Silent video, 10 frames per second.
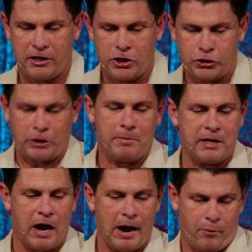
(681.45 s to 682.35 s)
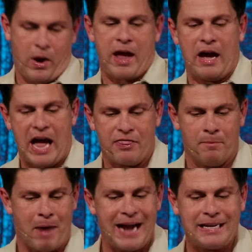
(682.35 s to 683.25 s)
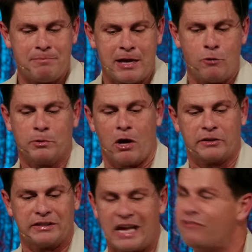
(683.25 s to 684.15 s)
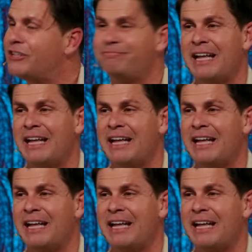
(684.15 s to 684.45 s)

Shimei, Reah, and the mighty men who belonged to David,